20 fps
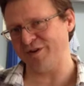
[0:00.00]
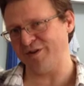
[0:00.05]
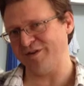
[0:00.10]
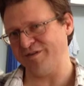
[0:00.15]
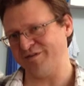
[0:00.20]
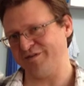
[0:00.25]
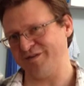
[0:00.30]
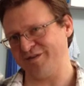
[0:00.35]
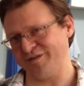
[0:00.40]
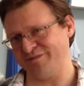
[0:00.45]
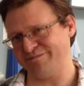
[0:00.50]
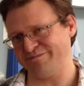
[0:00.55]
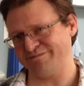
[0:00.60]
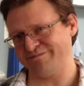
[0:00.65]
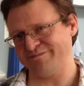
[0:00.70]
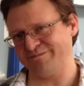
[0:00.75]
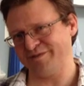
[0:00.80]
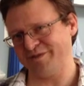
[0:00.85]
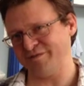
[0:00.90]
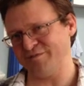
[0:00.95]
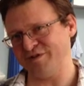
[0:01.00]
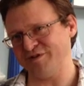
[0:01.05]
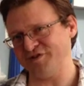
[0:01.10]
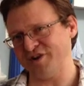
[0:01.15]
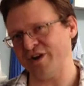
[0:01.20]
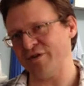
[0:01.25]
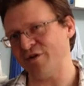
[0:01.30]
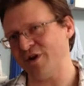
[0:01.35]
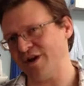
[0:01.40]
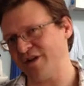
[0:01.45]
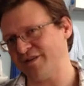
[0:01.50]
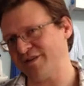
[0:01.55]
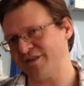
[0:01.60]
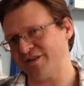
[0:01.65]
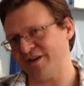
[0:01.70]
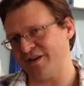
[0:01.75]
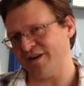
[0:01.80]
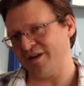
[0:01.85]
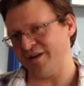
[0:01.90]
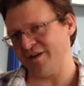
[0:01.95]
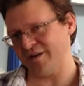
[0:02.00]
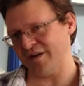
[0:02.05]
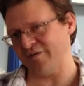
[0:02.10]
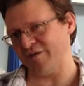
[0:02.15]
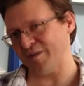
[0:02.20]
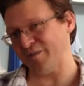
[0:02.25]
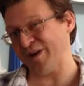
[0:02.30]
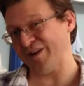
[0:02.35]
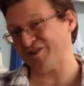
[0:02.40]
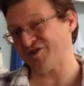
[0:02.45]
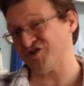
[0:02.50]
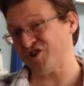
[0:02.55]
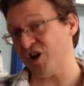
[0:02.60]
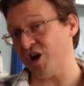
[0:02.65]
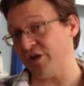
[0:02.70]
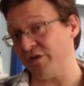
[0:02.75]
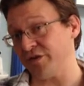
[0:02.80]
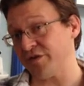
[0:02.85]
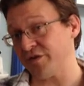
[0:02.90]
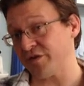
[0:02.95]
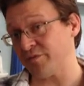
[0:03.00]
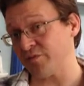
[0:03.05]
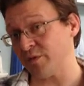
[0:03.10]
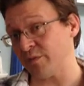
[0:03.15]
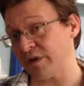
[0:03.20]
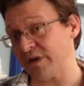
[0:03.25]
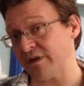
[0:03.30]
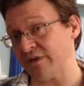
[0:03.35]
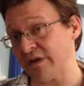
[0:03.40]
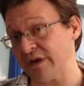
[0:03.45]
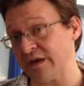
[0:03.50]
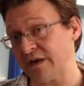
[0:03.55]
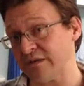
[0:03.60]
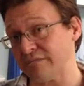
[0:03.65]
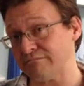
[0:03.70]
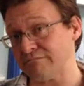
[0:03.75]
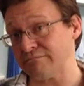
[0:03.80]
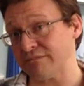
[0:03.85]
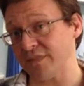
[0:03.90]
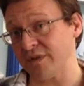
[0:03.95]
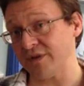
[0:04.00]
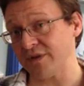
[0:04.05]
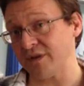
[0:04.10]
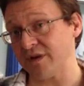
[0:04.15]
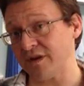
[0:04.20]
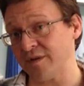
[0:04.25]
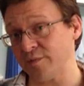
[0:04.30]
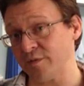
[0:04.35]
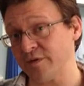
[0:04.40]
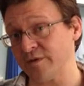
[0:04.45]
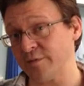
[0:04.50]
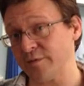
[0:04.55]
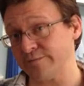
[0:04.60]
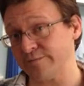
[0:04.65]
nerve to regenerate, to give it the best chance, we'll be doing it as early as possible.